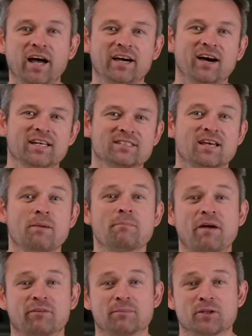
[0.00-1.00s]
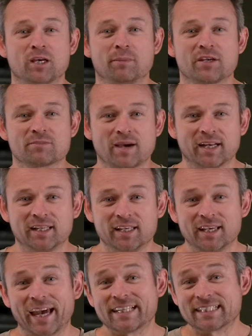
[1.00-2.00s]
Hi guys, Matt from Turbosmart
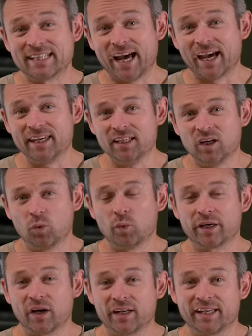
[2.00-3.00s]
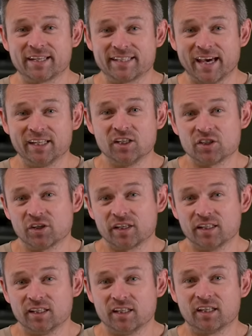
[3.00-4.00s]
here, and today we're going to get down and
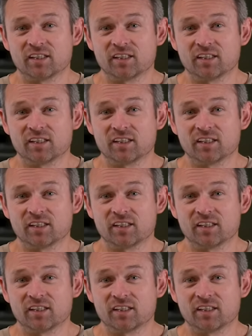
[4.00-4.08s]
dirty